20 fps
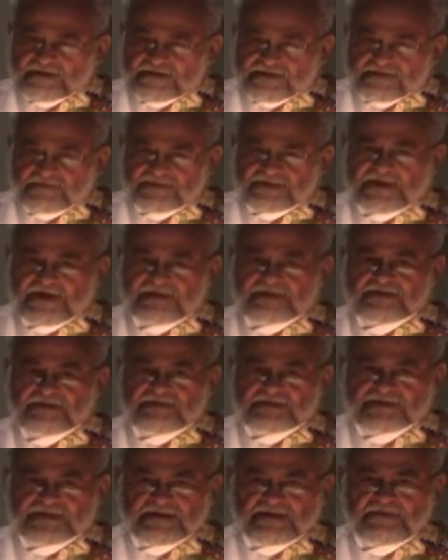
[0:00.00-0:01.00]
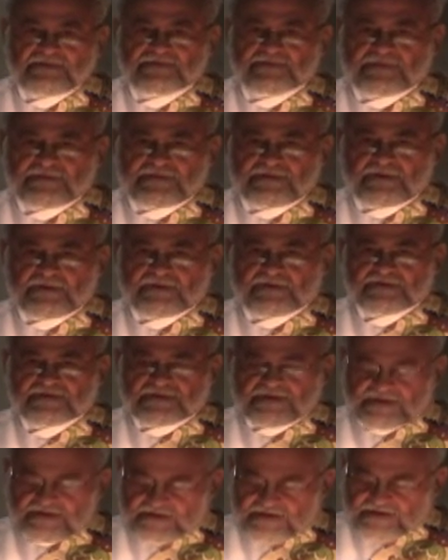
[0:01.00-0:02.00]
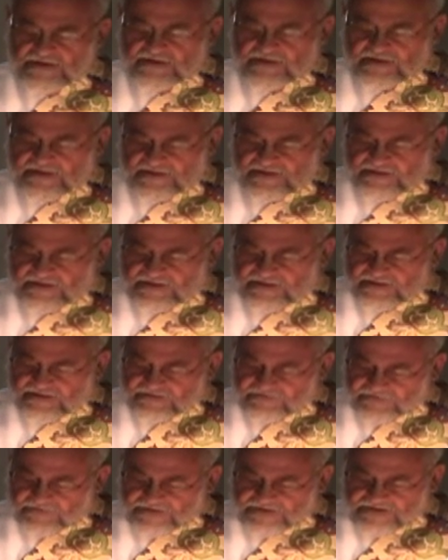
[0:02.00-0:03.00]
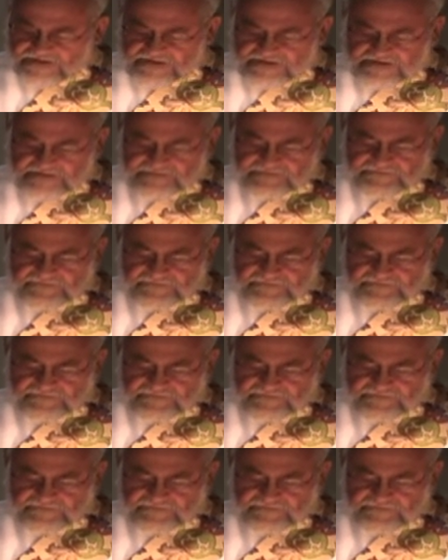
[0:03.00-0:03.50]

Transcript: subject himself to those events.